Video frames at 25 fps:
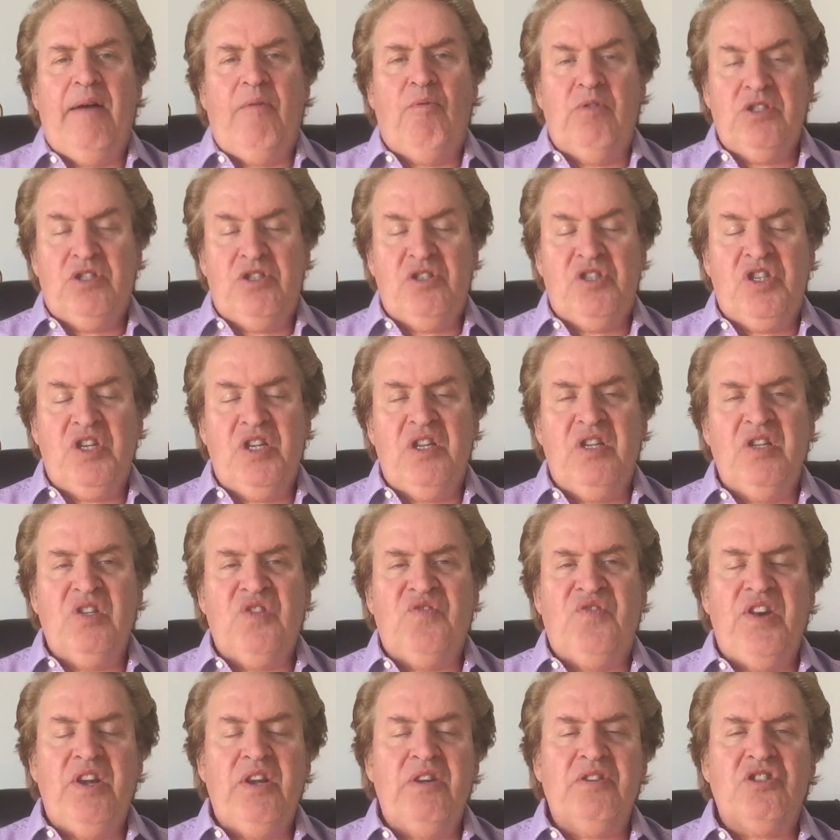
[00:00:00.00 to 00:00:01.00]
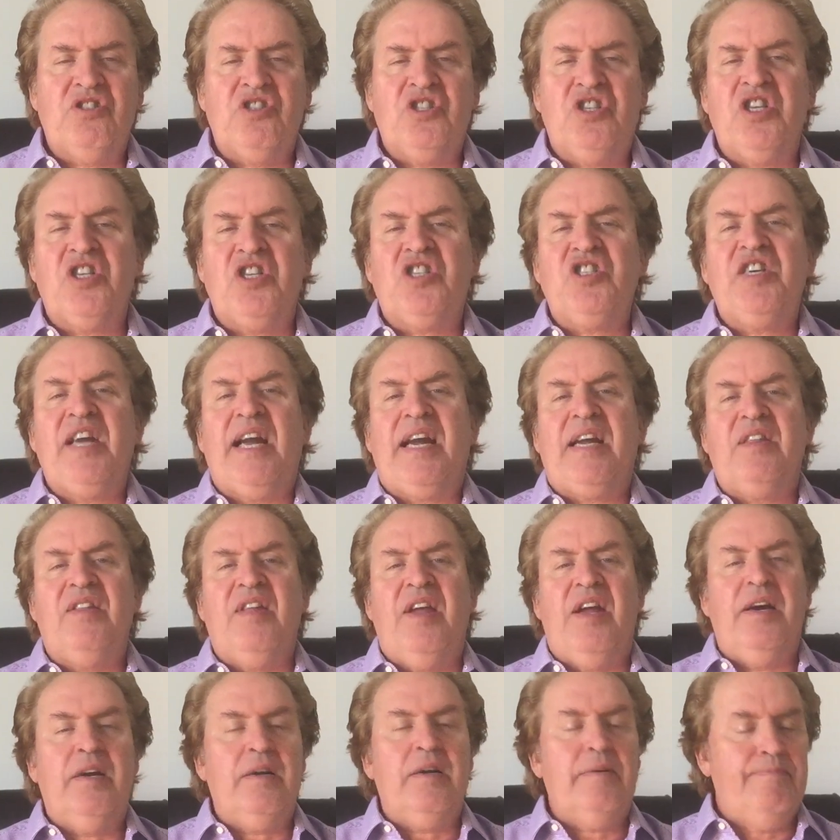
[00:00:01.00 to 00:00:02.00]
once you see this video. So just check
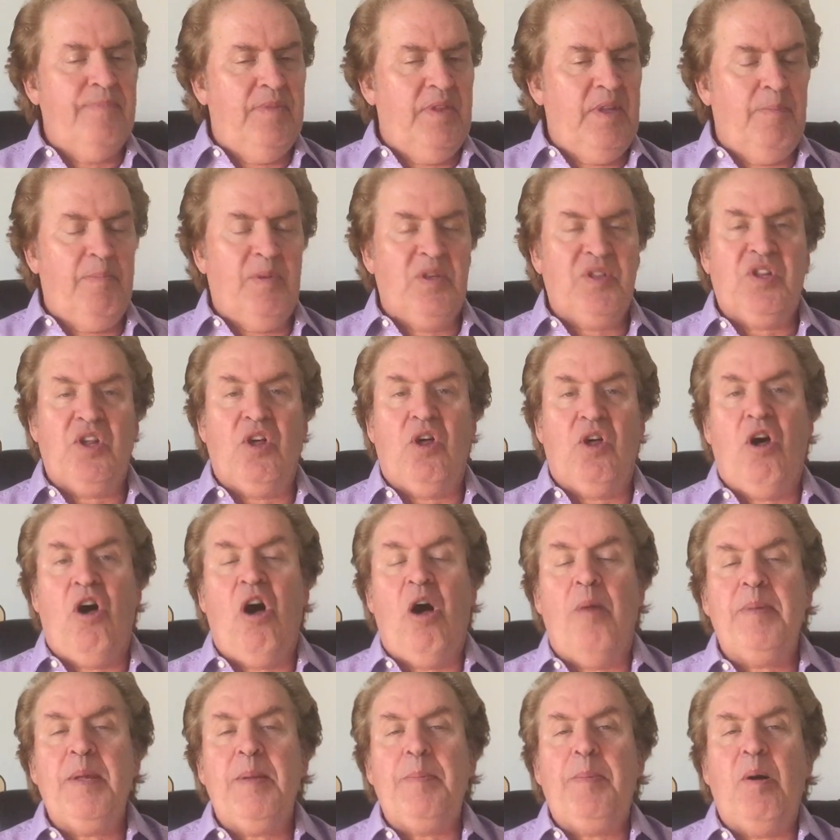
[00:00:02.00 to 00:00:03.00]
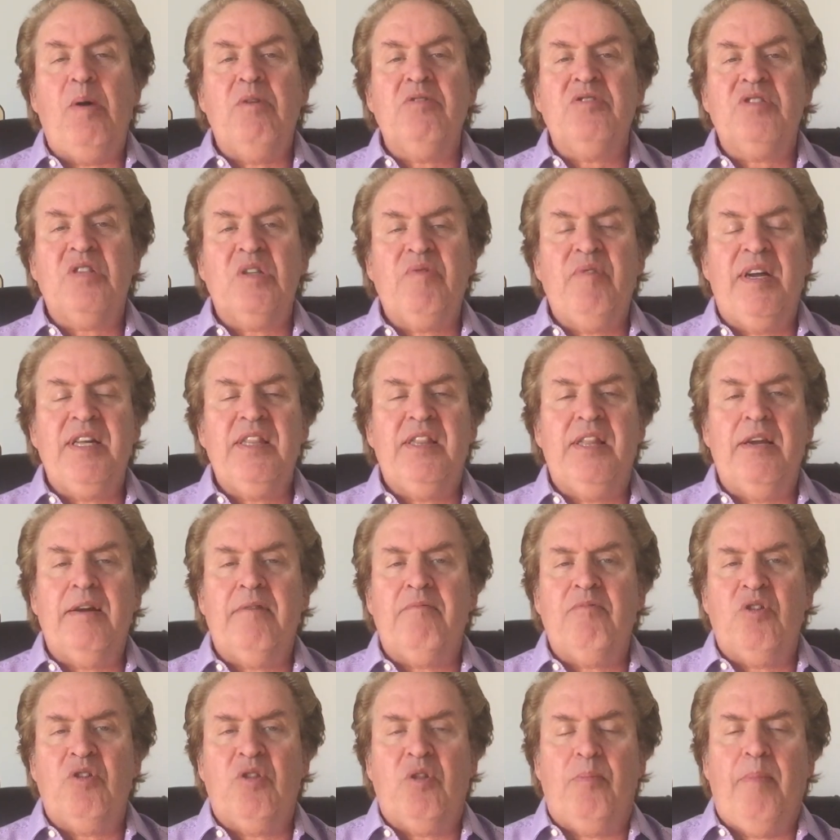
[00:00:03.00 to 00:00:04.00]
there. But they'll all be posted right there
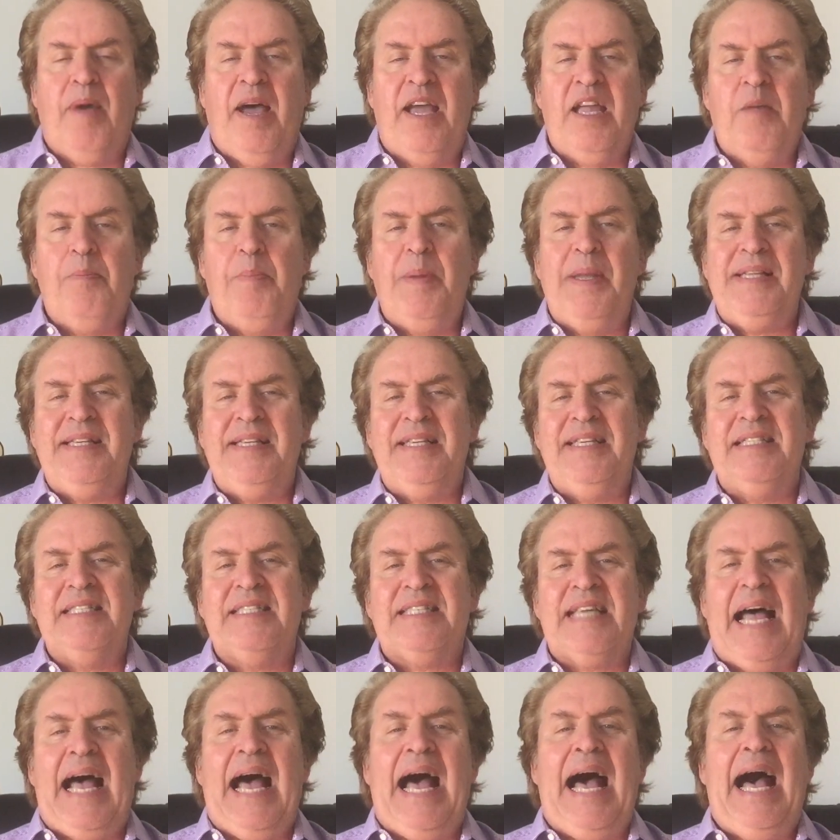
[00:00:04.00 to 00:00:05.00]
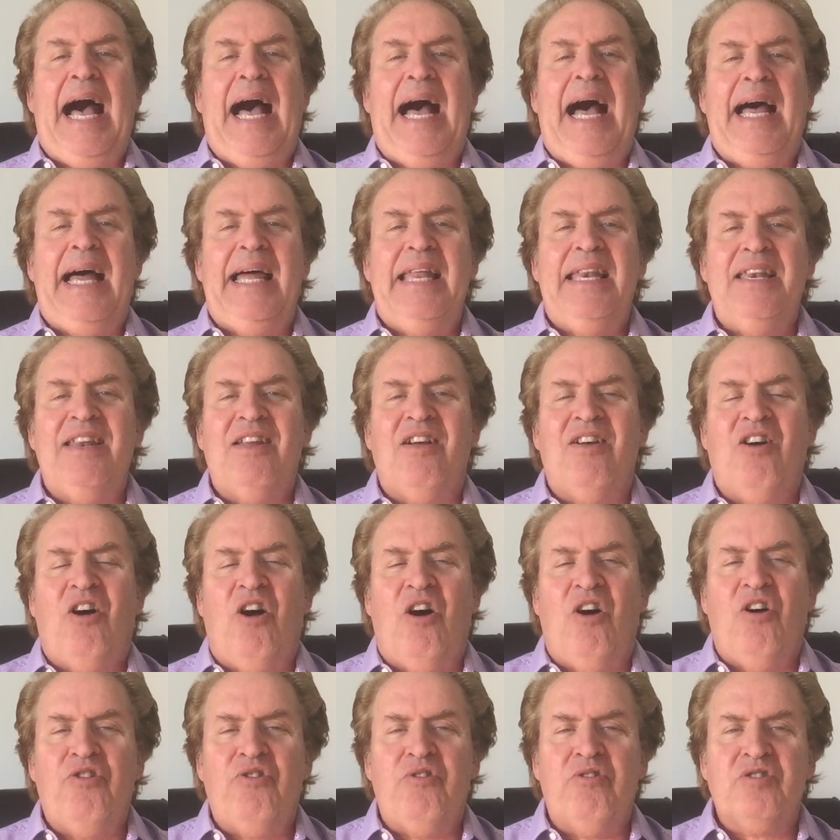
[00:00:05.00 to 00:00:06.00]
with my opinions on
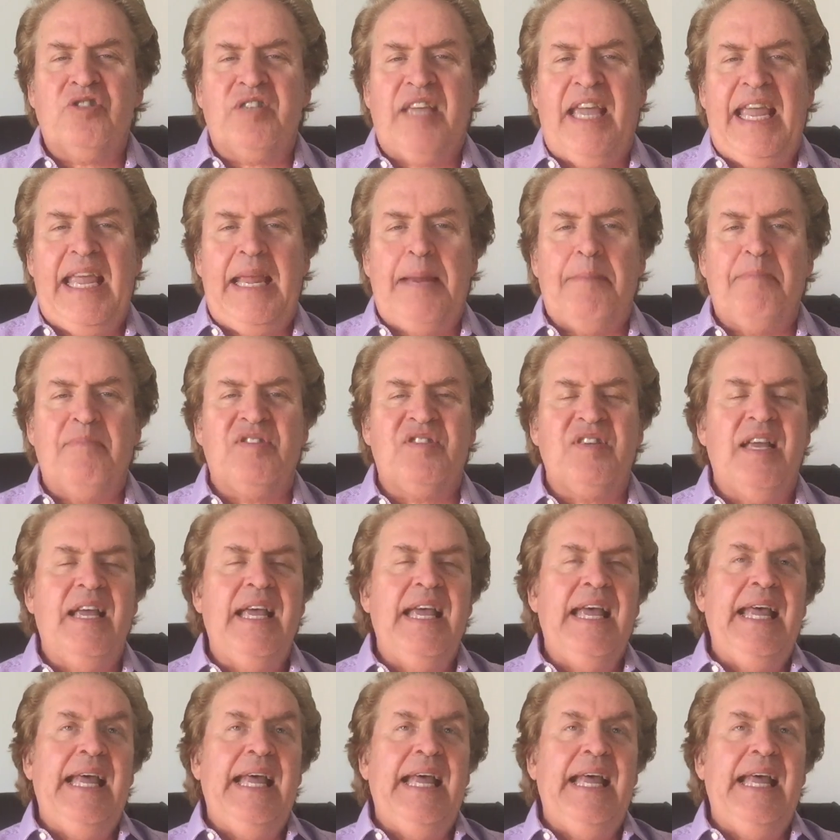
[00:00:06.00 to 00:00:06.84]
all those games.